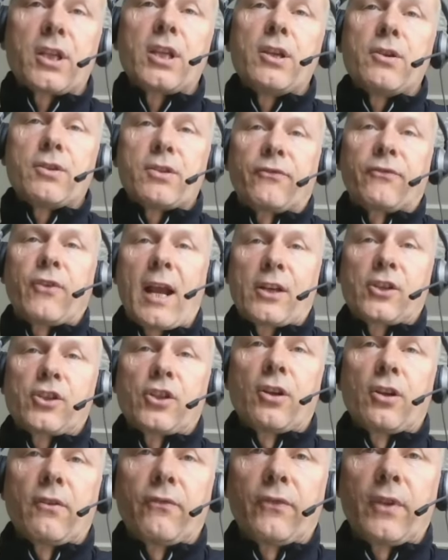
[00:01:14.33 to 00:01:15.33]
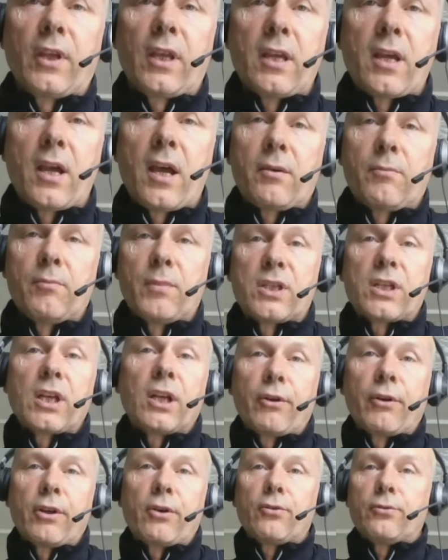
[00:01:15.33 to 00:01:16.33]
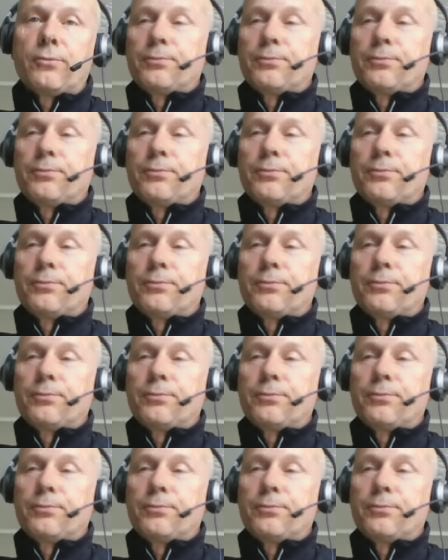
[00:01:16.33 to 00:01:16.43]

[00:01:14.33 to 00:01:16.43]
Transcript: that use a fraction of the material.